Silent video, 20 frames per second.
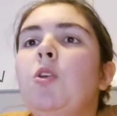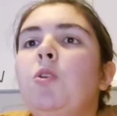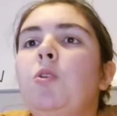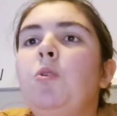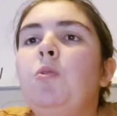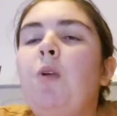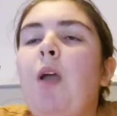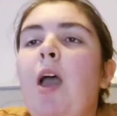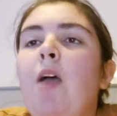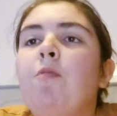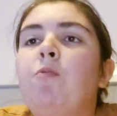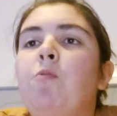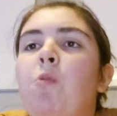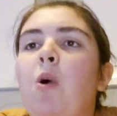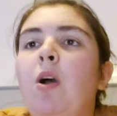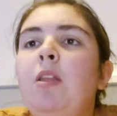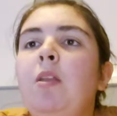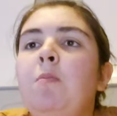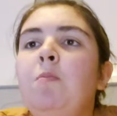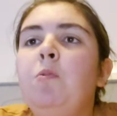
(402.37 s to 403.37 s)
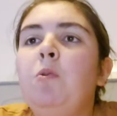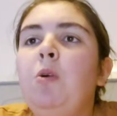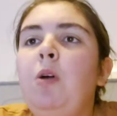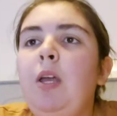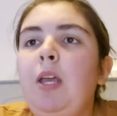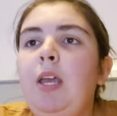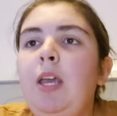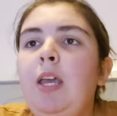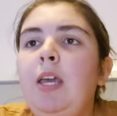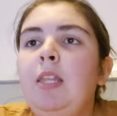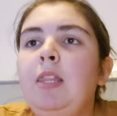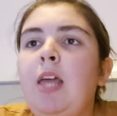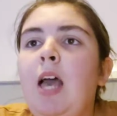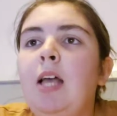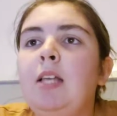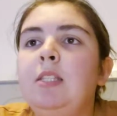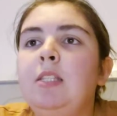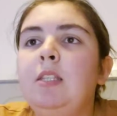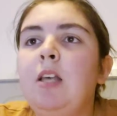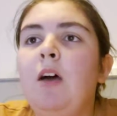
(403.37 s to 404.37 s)
you have one employee
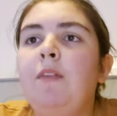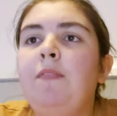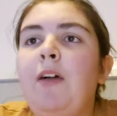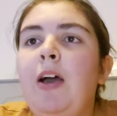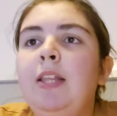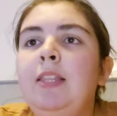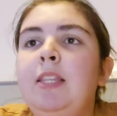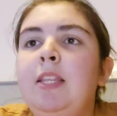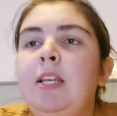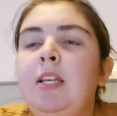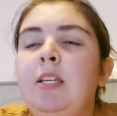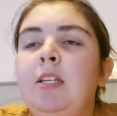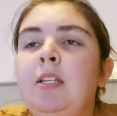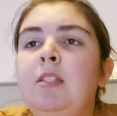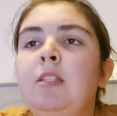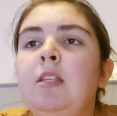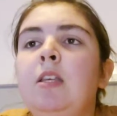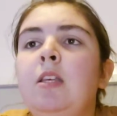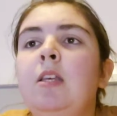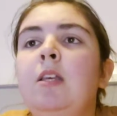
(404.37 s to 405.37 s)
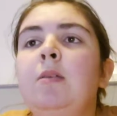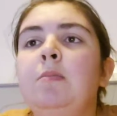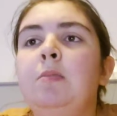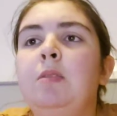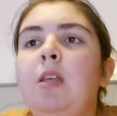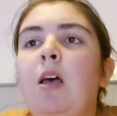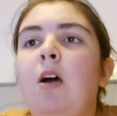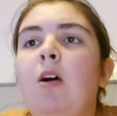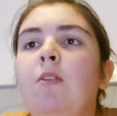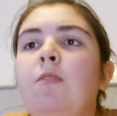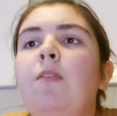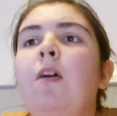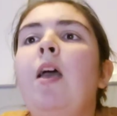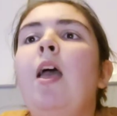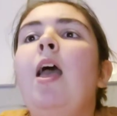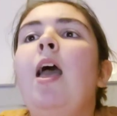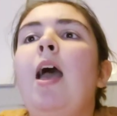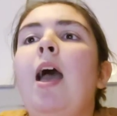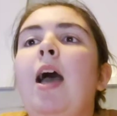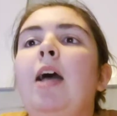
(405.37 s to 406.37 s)
that self-IDs himself
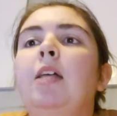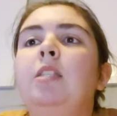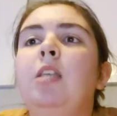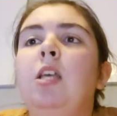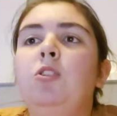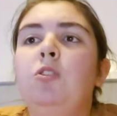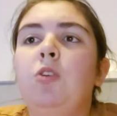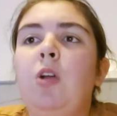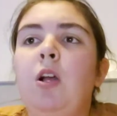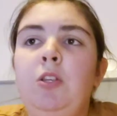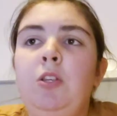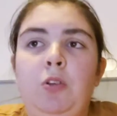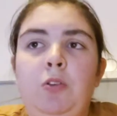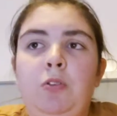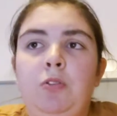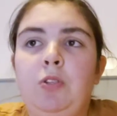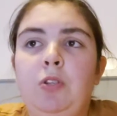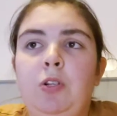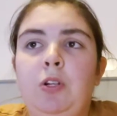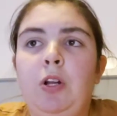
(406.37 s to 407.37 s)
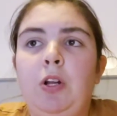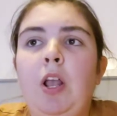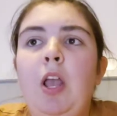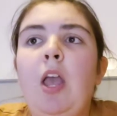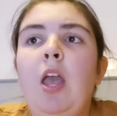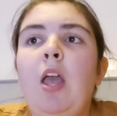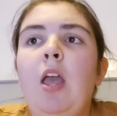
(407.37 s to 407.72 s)
as a drug user